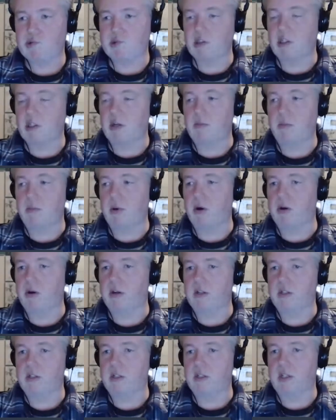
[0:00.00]
And Tim
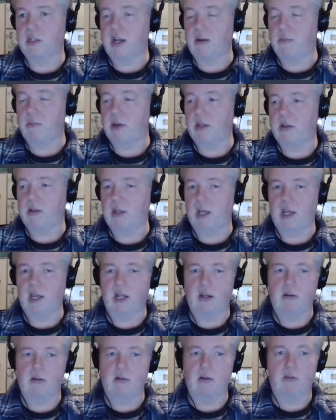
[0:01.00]
Burton is just not my thing.
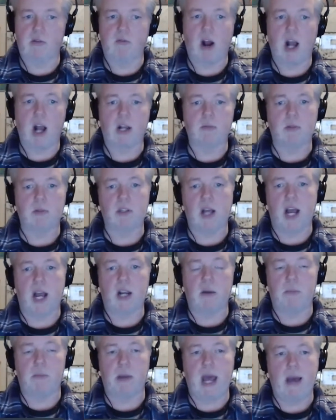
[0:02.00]
And the Rock'em
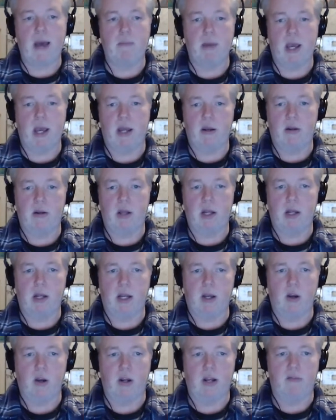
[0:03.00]
Sock'em Batman, and
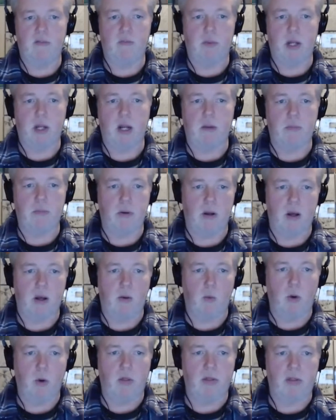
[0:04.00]
he couldn't even beat up
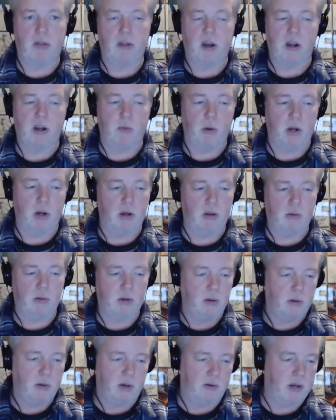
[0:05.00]
one thug with it,
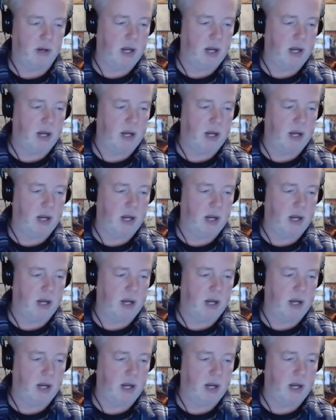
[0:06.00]
whatever.